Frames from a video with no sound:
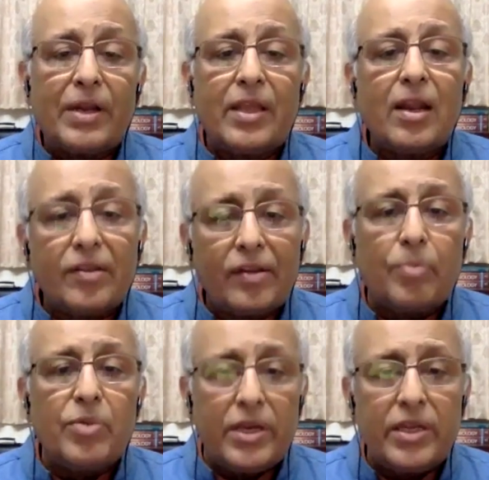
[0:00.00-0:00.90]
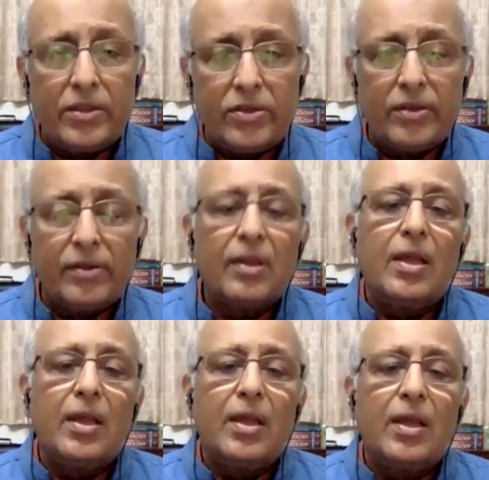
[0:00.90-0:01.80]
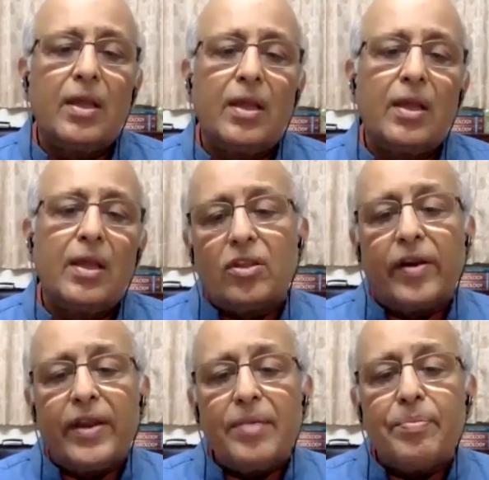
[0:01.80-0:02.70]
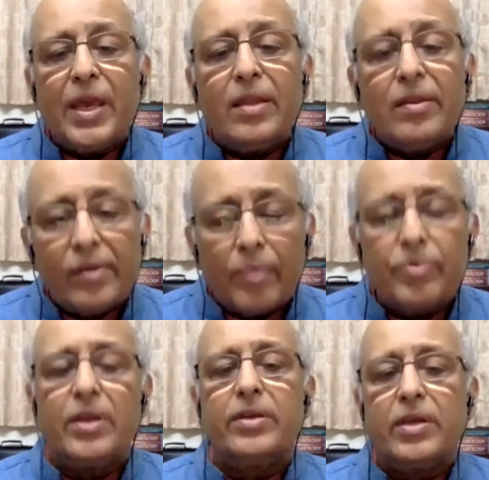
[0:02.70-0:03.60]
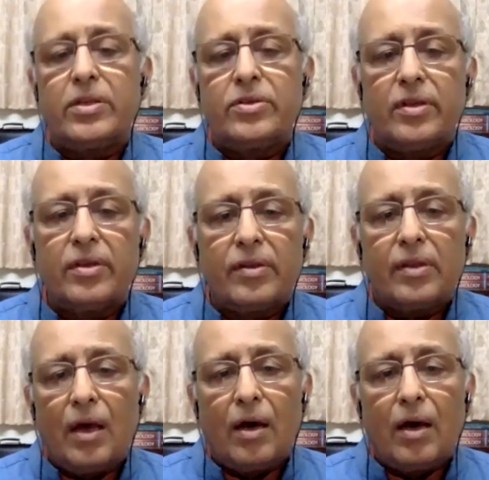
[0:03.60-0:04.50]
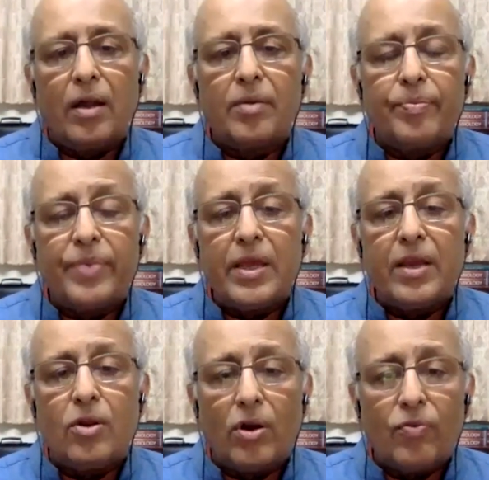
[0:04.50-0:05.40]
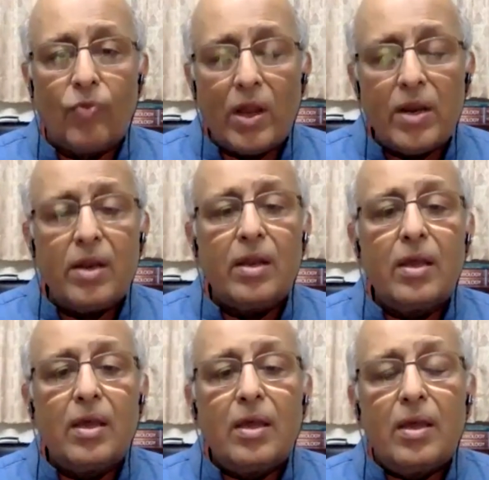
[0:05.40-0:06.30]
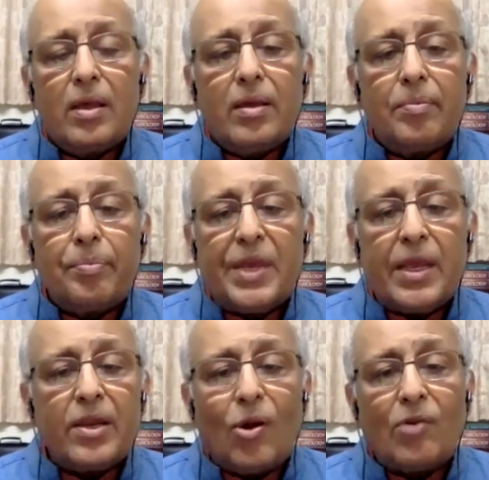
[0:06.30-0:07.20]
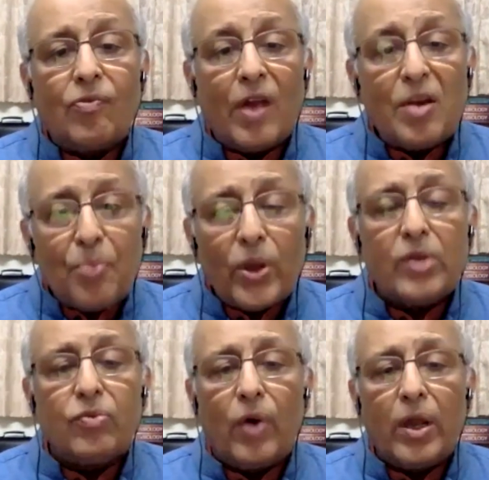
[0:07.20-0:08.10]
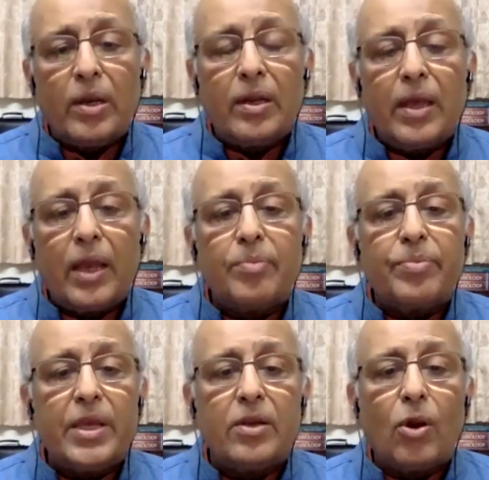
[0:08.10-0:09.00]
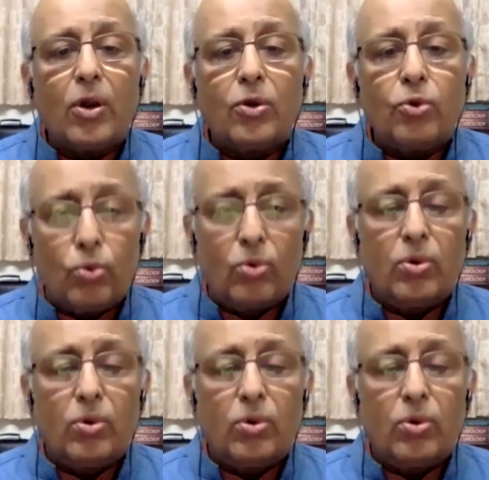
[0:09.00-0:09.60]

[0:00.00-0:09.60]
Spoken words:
there are sublineages. Mm-hmm. And the three main sublineages are BA.1, BA.1.1, and BA.2.